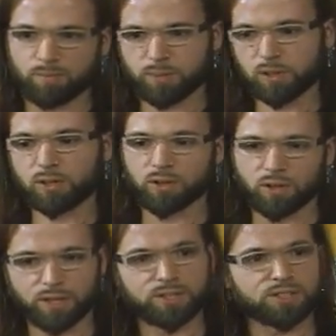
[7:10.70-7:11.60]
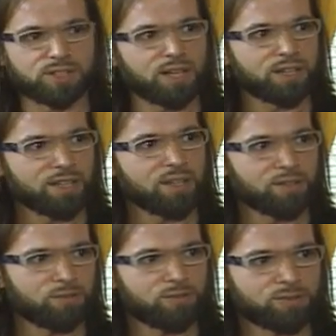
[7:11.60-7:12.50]
plural understanding
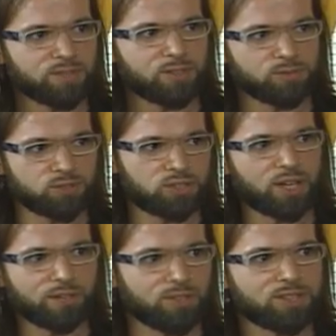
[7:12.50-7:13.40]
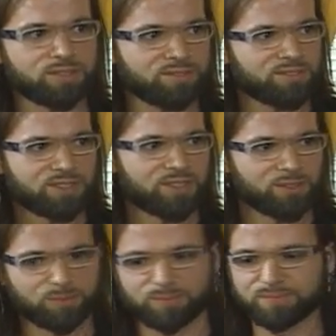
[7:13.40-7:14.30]
of, you know, genre, you know,